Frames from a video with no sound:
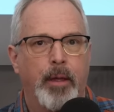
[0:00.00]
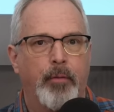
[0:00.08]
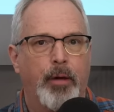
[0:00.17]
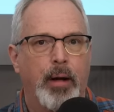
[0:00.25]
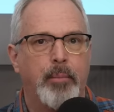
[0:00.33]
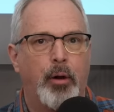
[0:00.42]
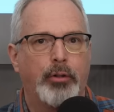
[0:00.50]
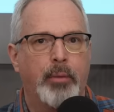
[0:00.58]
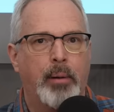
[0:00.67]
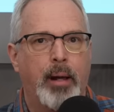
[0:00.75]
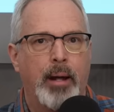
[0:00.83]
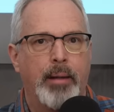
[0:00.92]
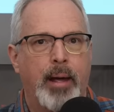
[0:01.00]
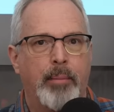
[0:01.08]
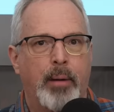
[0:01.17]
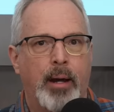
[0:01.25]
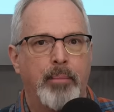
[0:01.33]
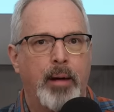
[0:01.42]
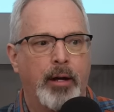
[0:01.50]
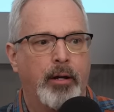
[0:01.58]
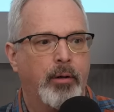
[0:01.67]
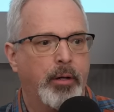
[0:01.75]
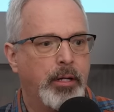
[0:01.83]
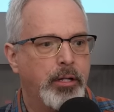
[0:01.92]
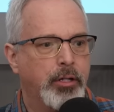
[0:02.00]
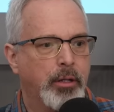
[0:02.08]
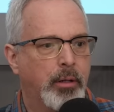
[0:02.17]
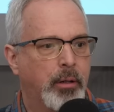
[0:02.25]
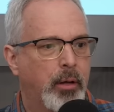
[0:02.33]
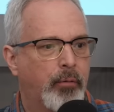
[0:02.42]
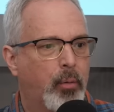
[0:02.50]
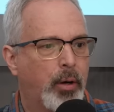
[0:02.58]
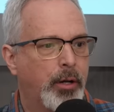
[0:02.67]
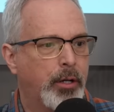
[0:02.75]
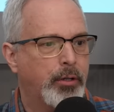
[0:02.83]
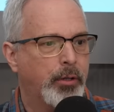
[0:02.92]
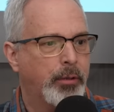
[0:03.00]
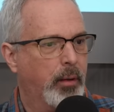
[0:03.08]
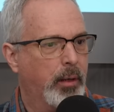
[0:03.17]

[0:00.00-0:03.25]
If I multiply that by my cohesion of 100